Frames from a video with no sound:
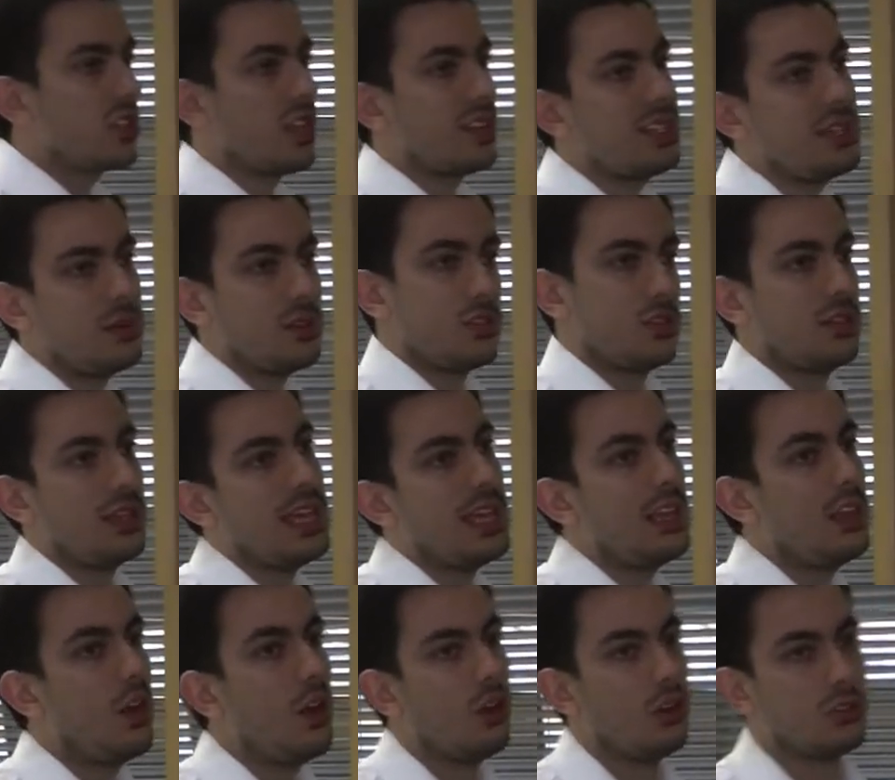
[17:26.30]
study, which was a
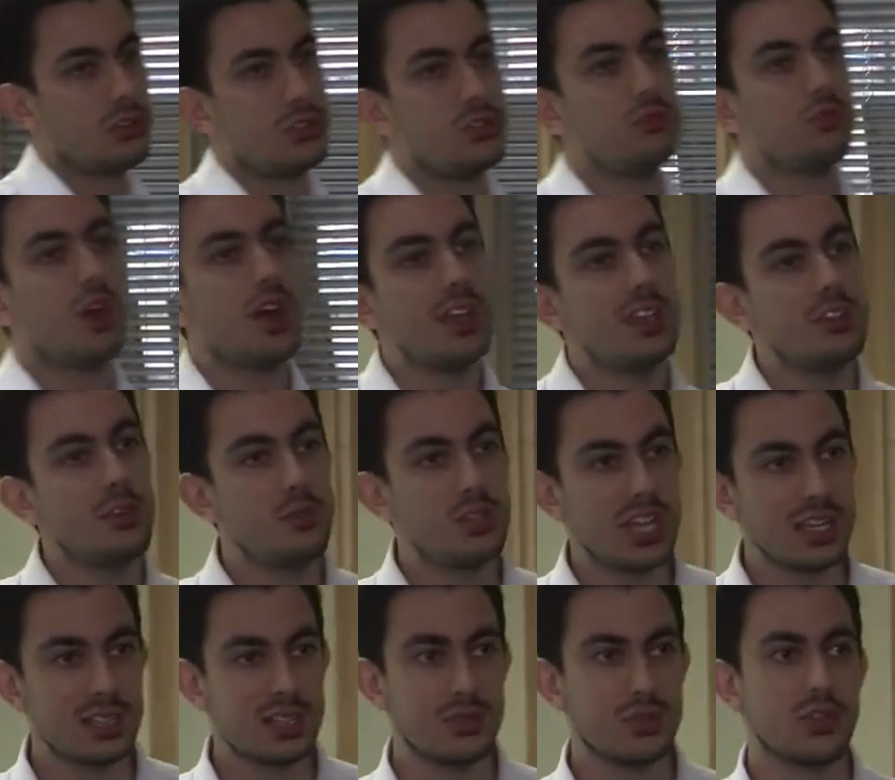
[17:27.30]
year long, to write your
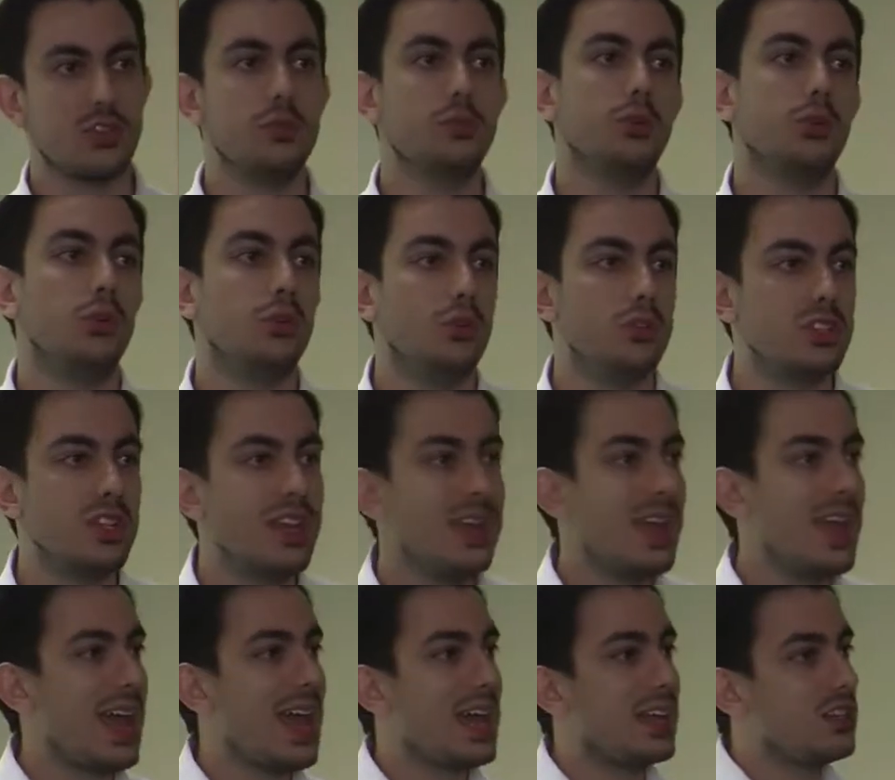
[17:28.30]
objectives on the board,
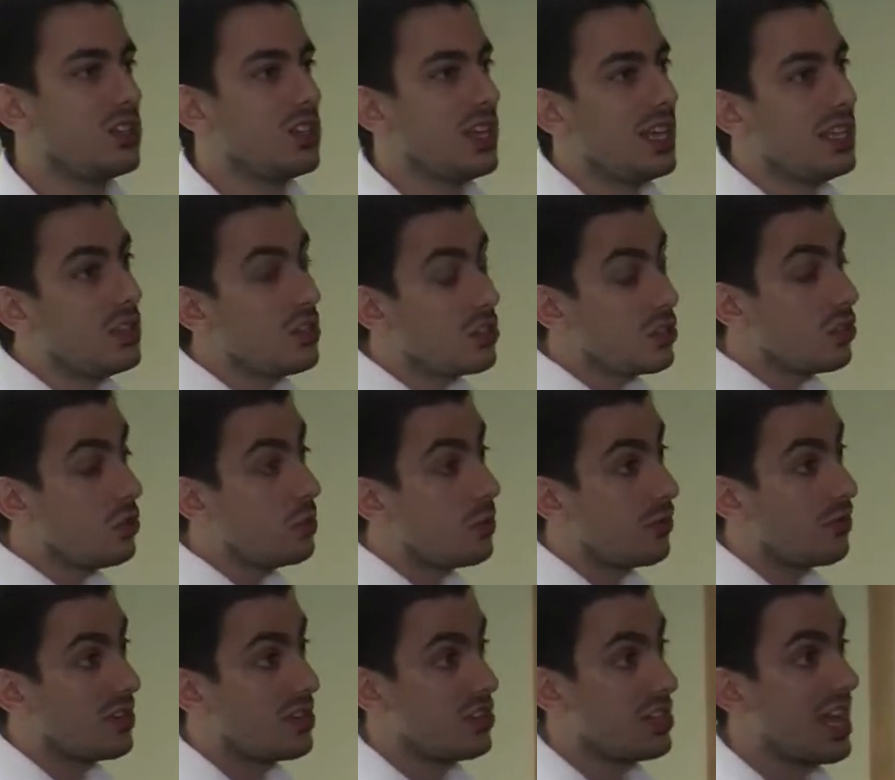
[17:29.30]
and in
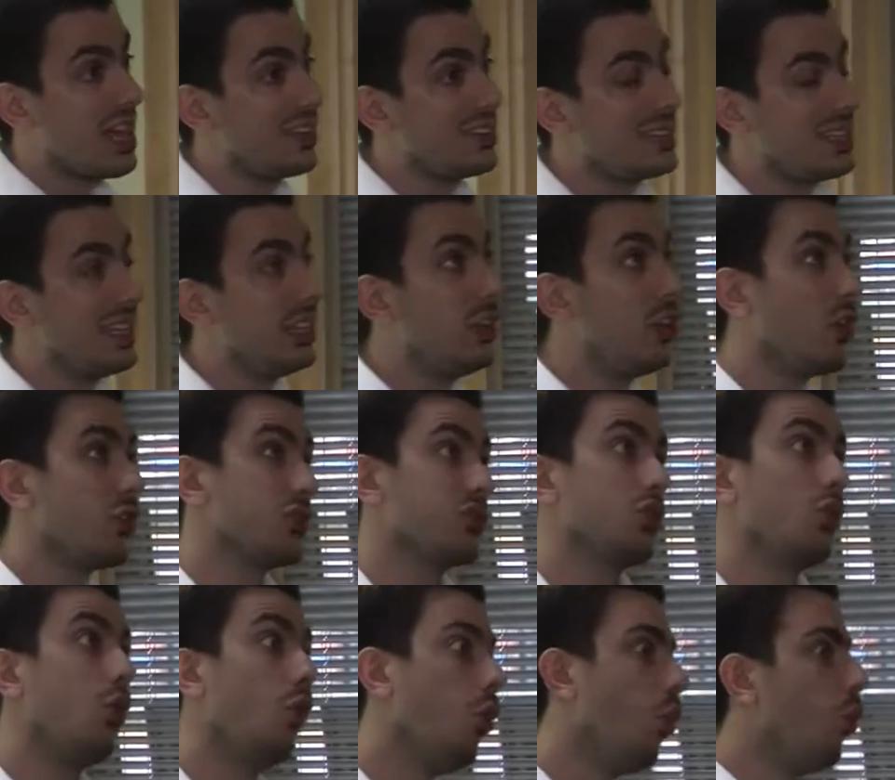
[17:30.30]
superficiality,
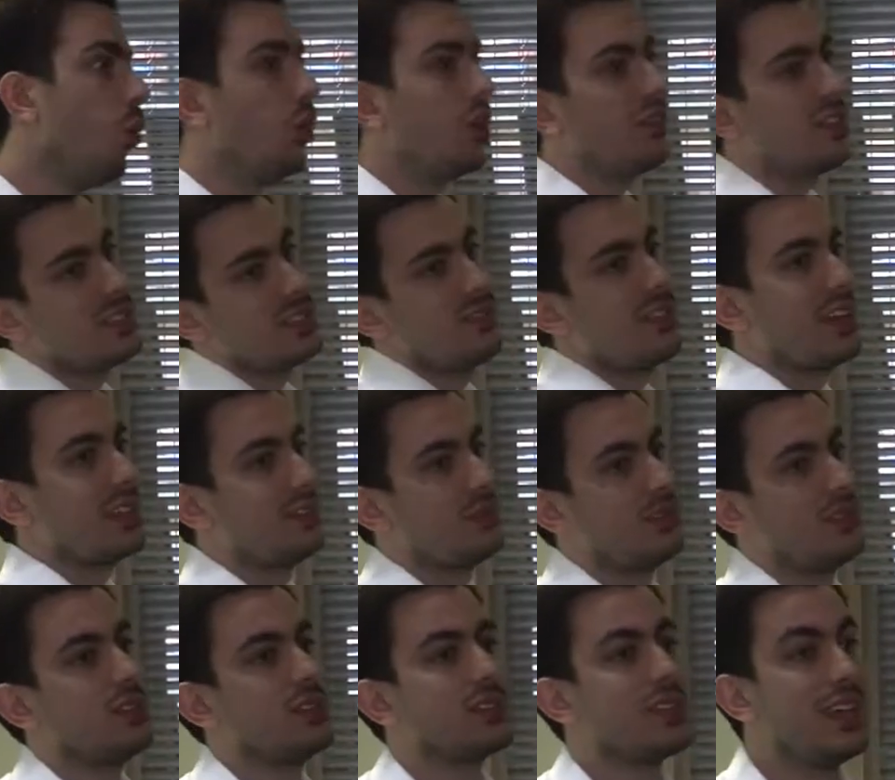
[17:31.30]
lost all of its
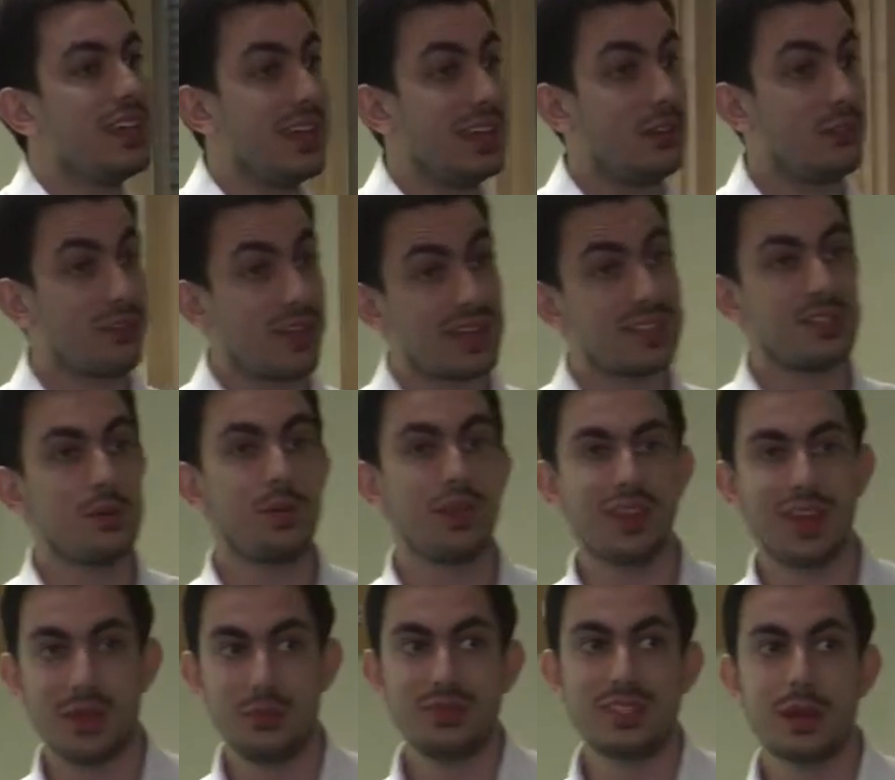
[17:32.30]
effectiveness. In fact, it
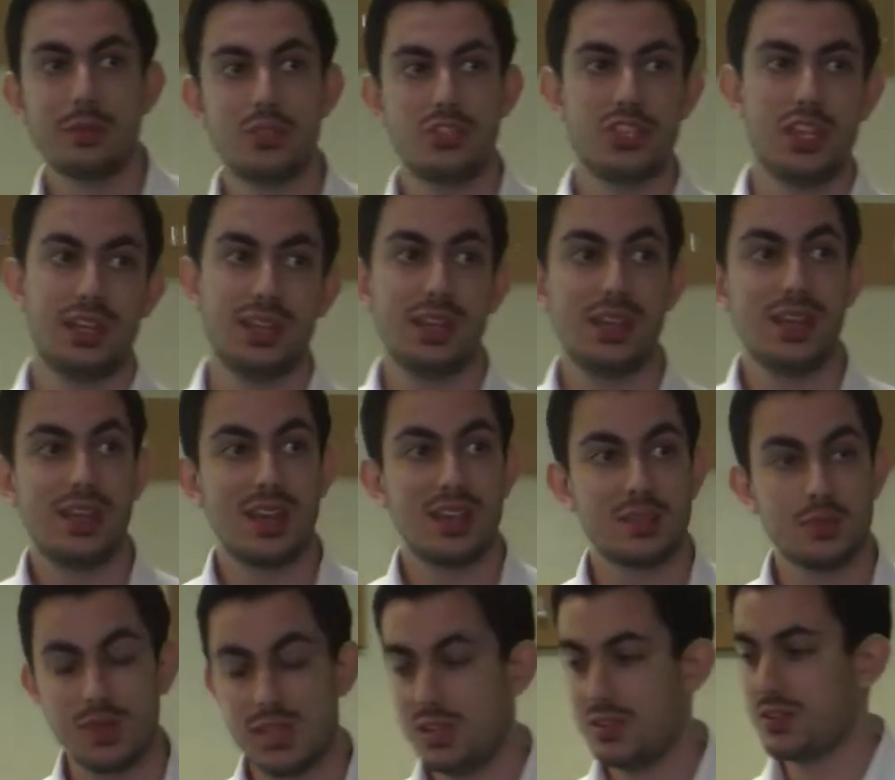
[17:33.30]
became damaging, as
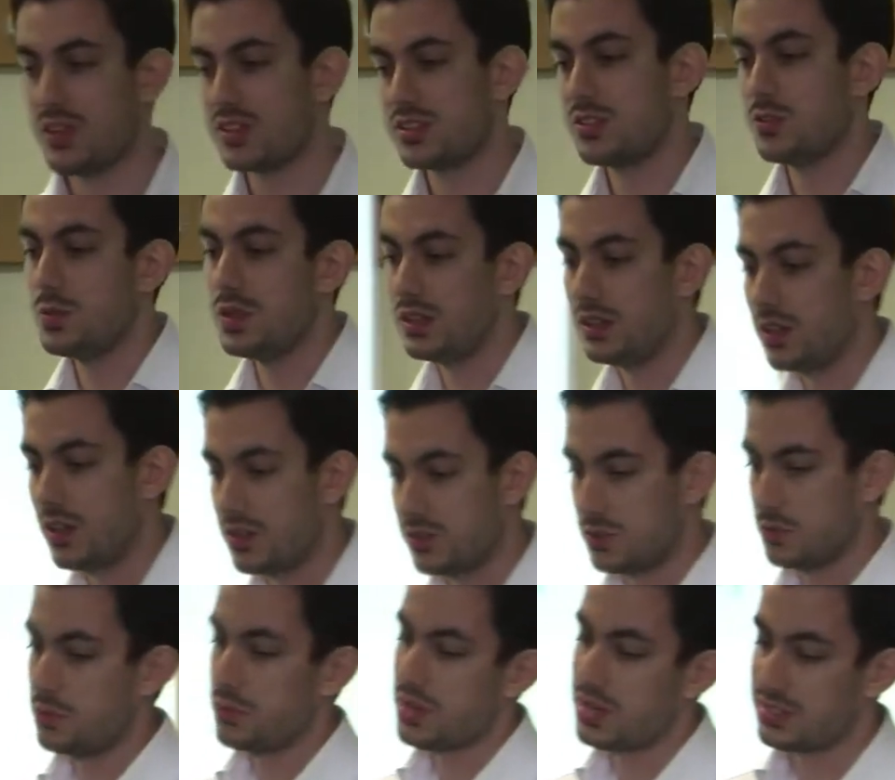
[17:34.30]
many of us who've been
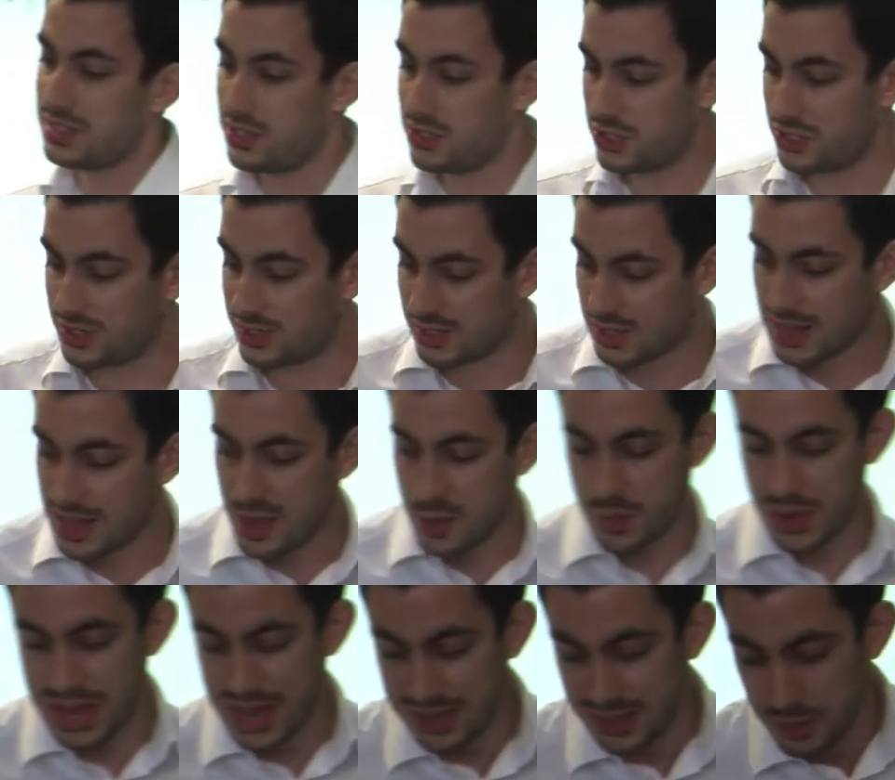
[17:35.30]
classroom practitioners
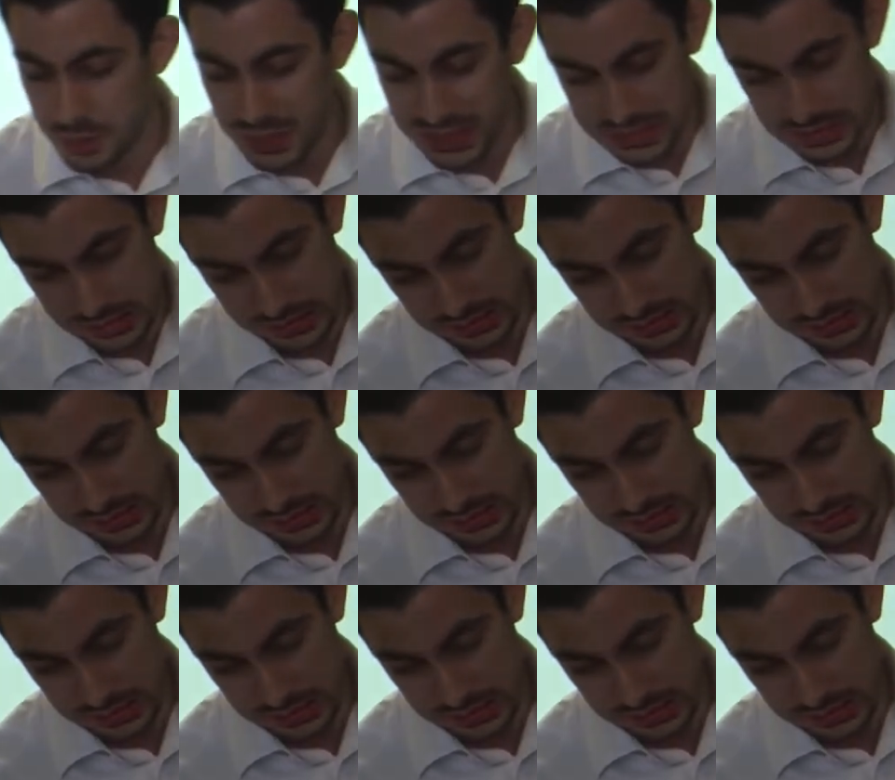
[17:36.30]
bear the bitter